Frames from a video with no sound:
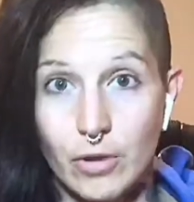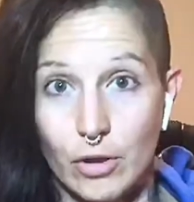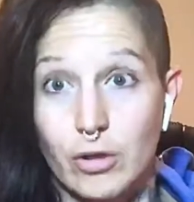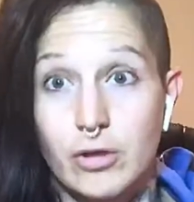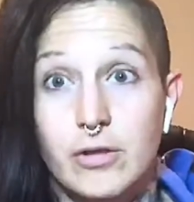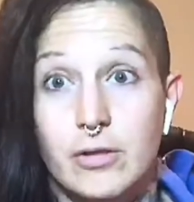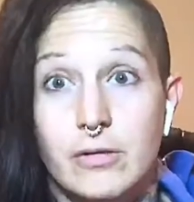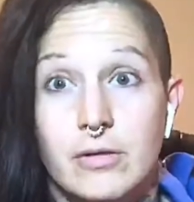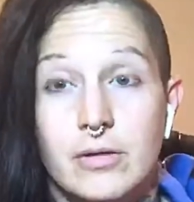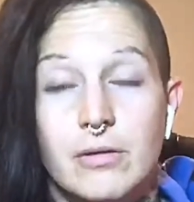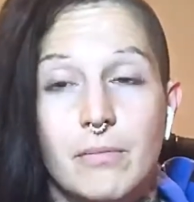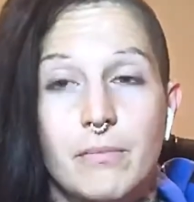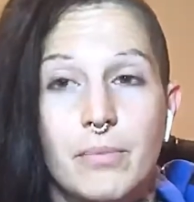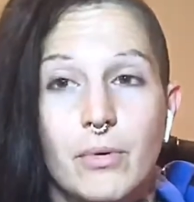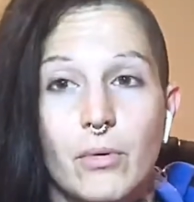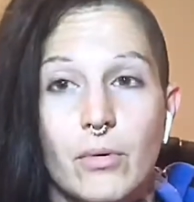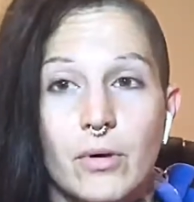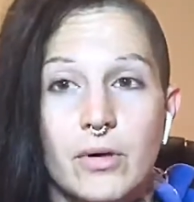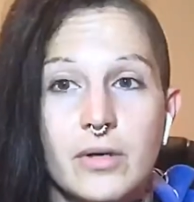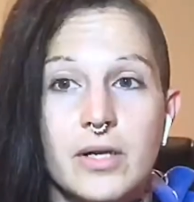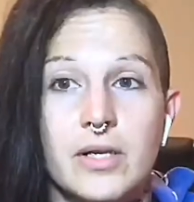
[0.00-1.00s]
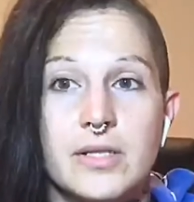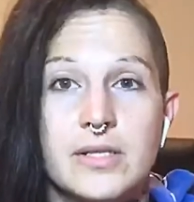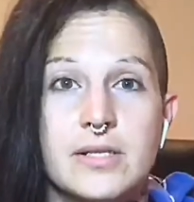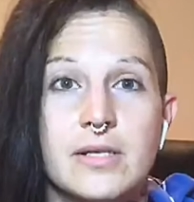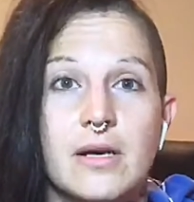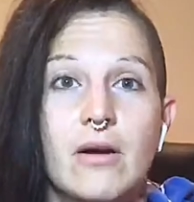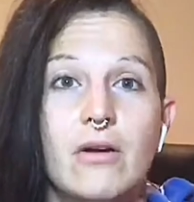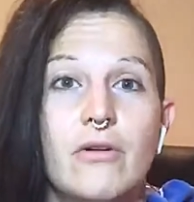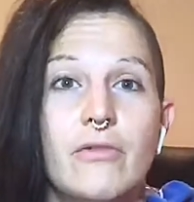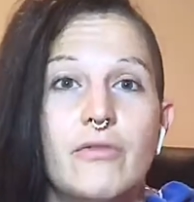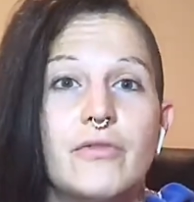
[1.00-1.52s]
the board
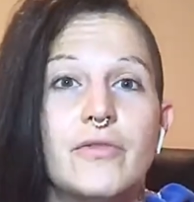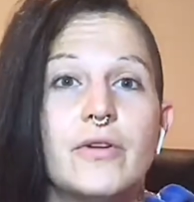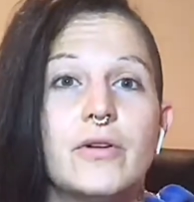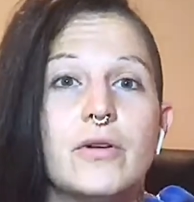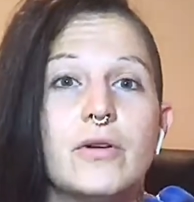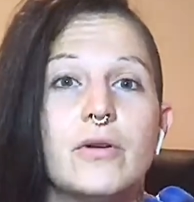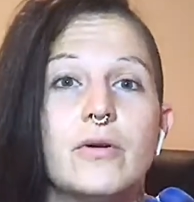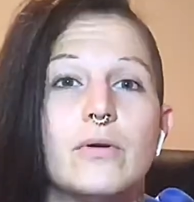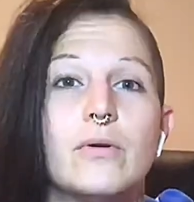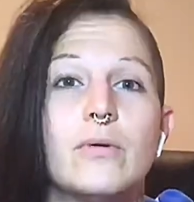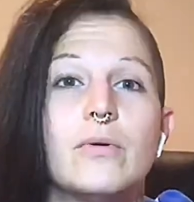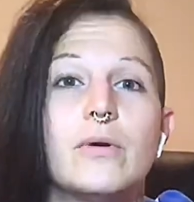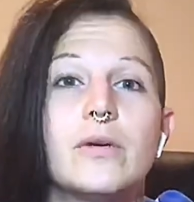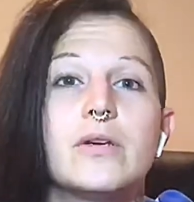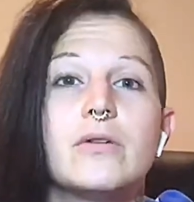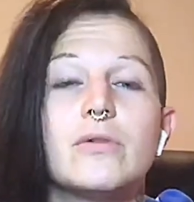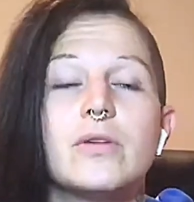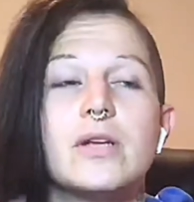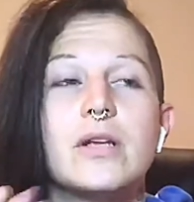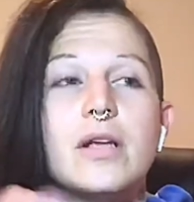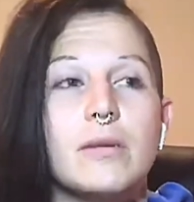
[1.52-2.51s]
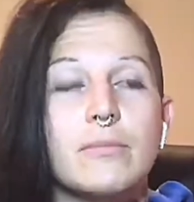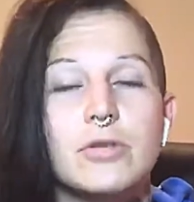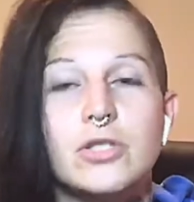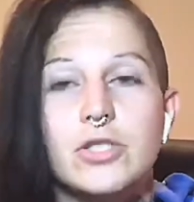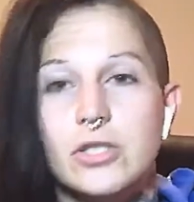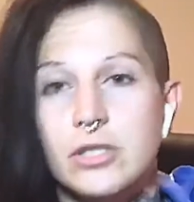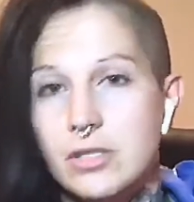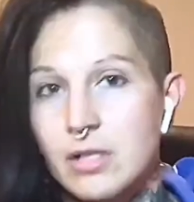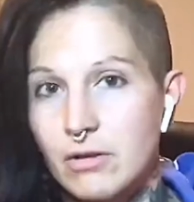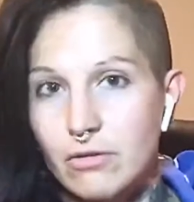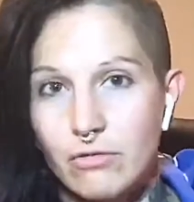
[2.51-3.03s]
itself, you need images
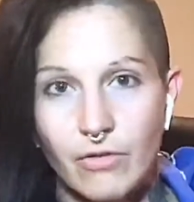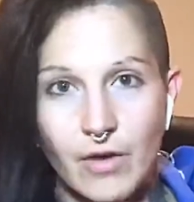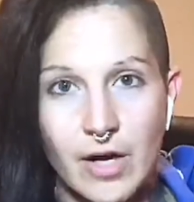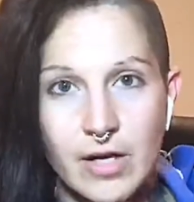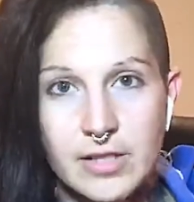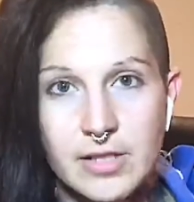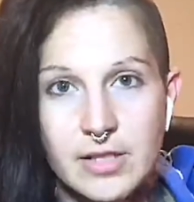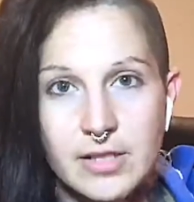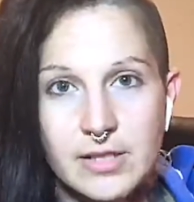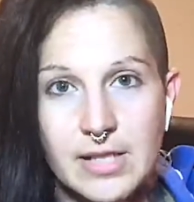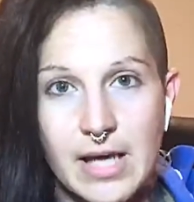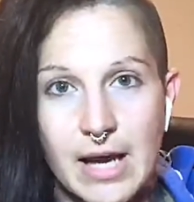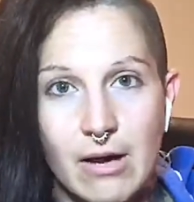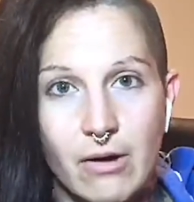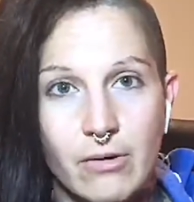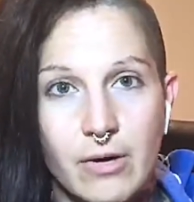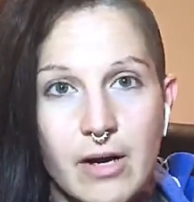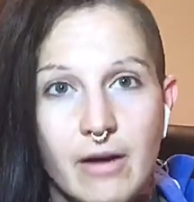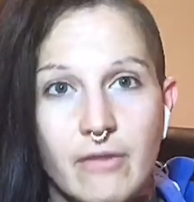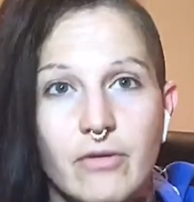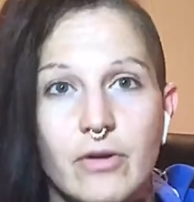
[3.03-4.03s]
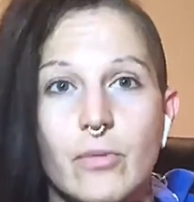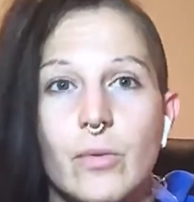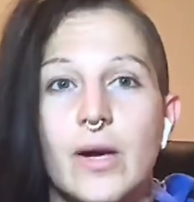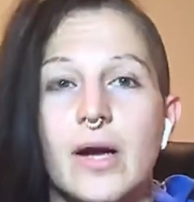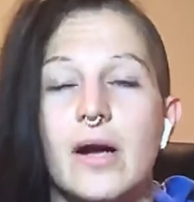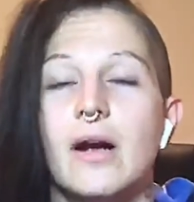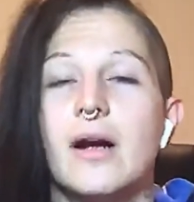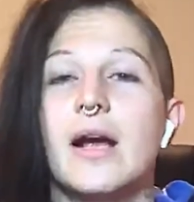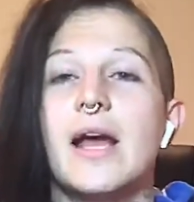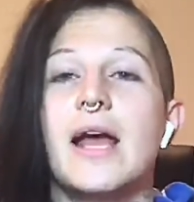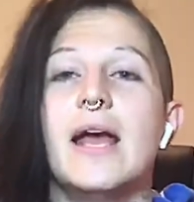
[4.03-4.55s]
that you've hunted down
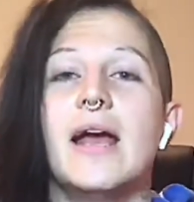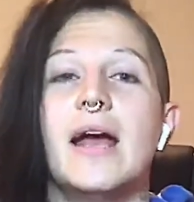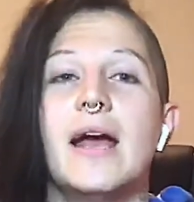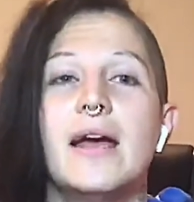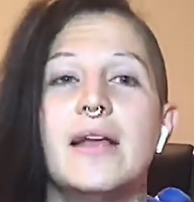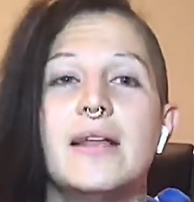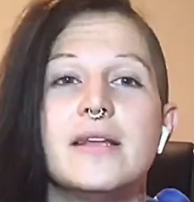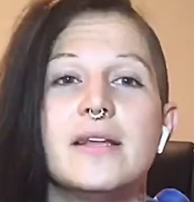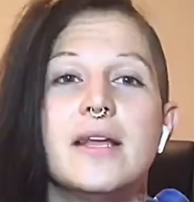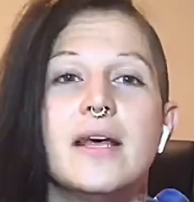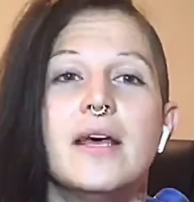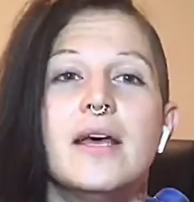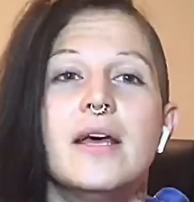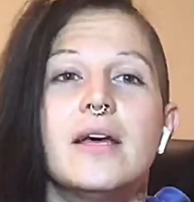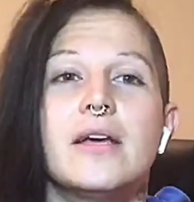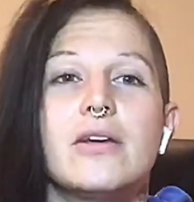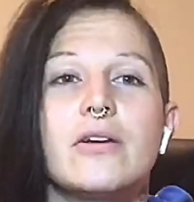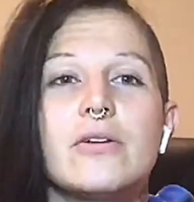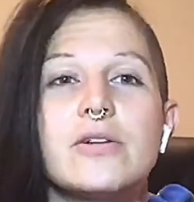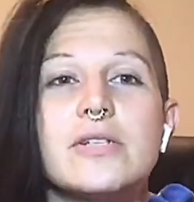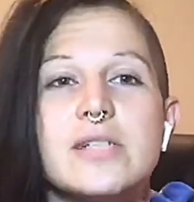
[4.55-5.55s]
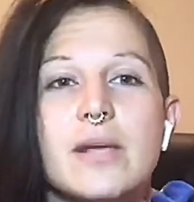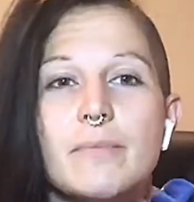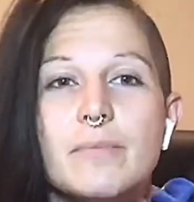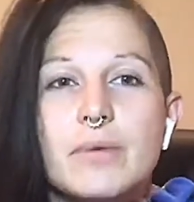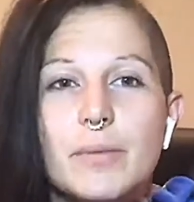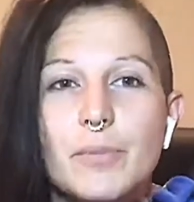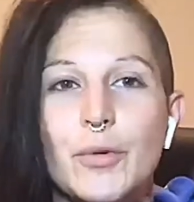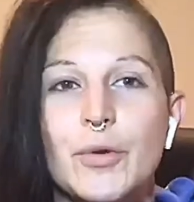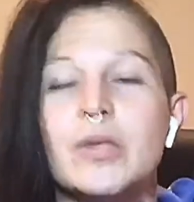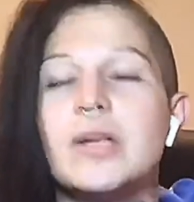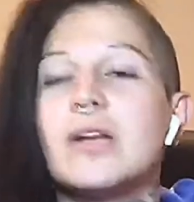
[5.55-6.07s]
everywhere, and some
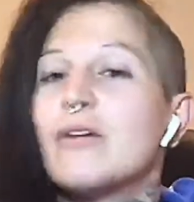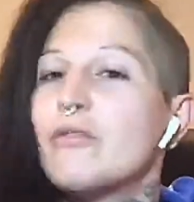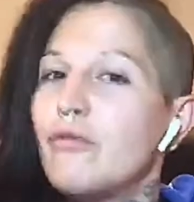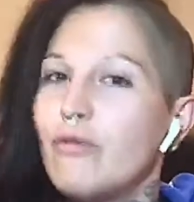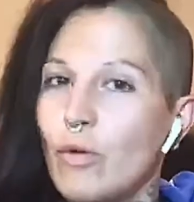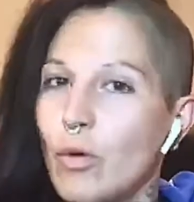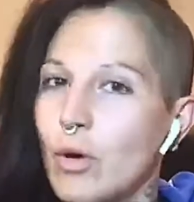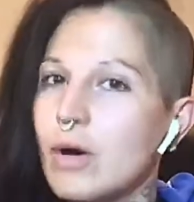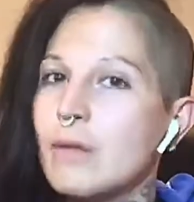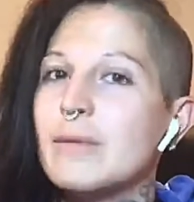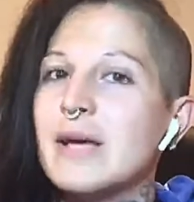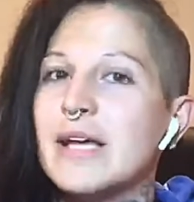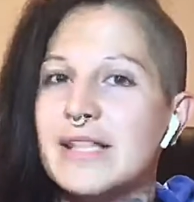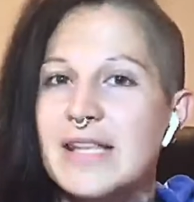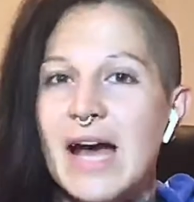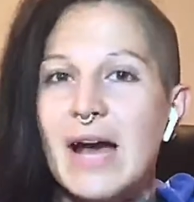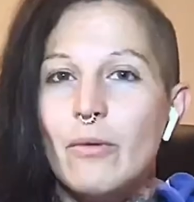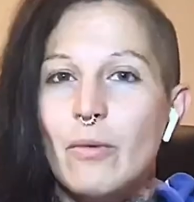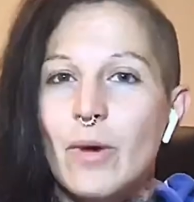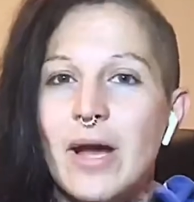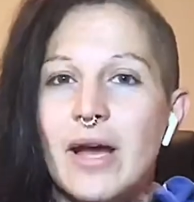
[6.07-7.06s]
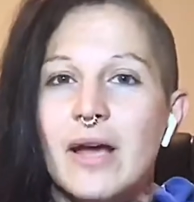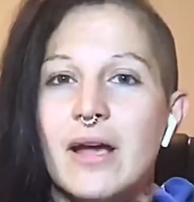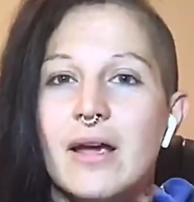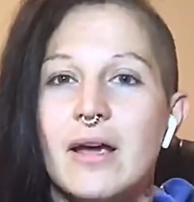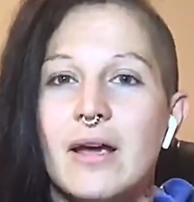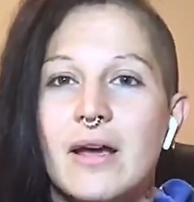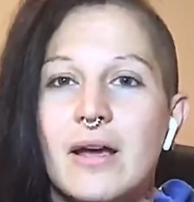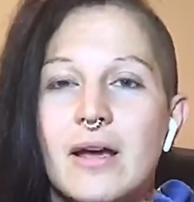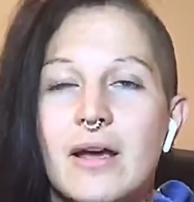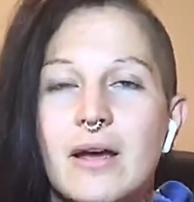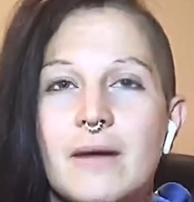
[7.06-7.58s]
people need a form in that way.
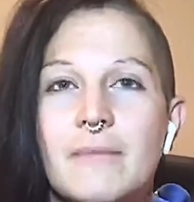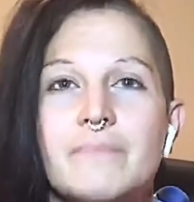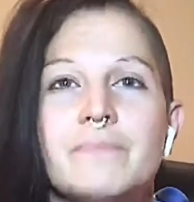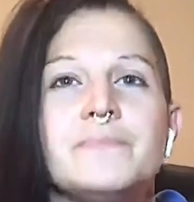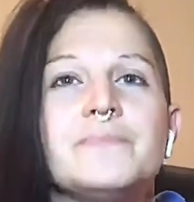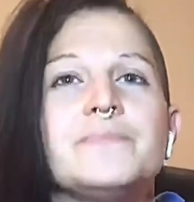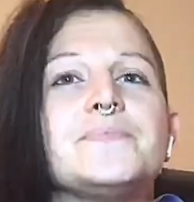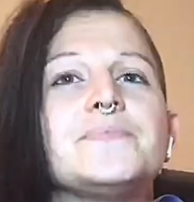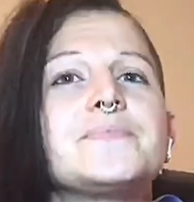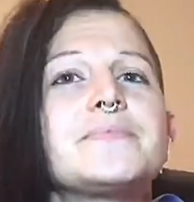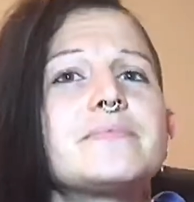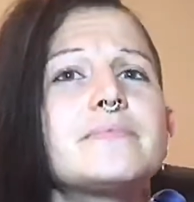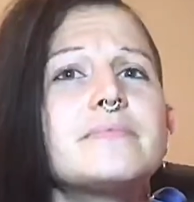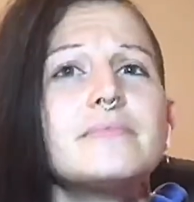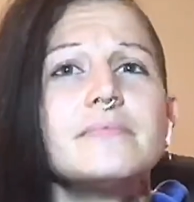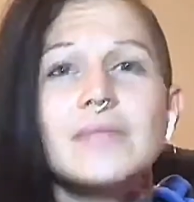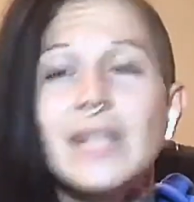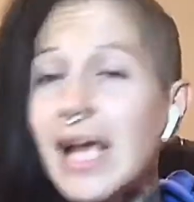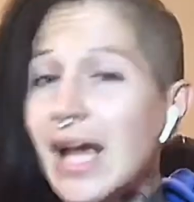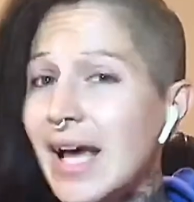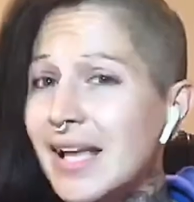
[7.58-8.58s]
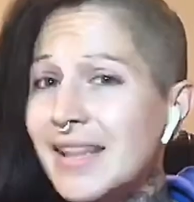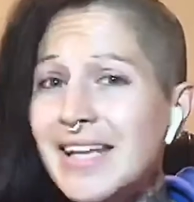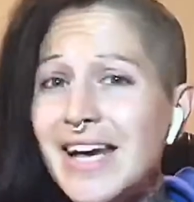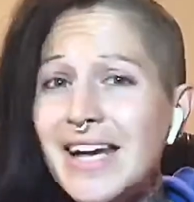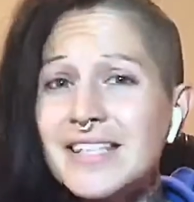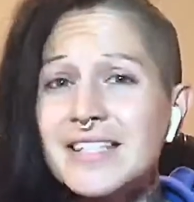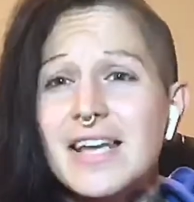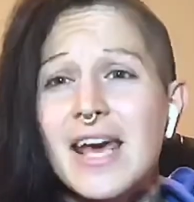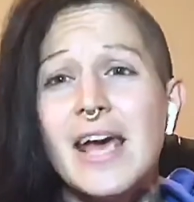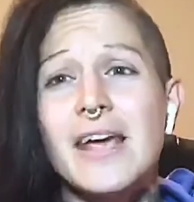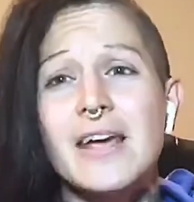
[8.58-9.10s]
And that's
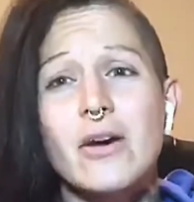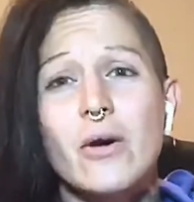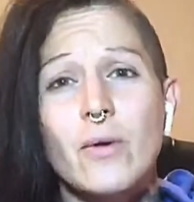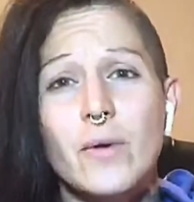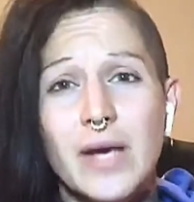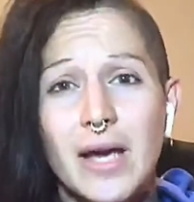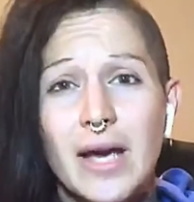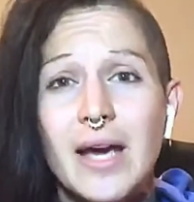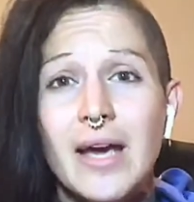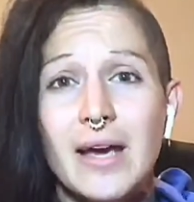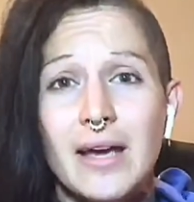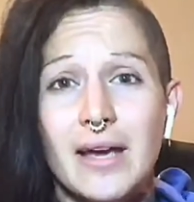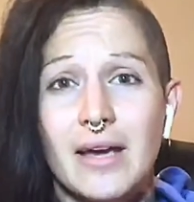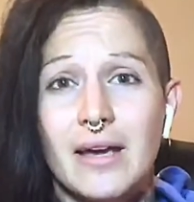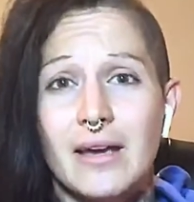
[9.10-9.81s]
A-okay.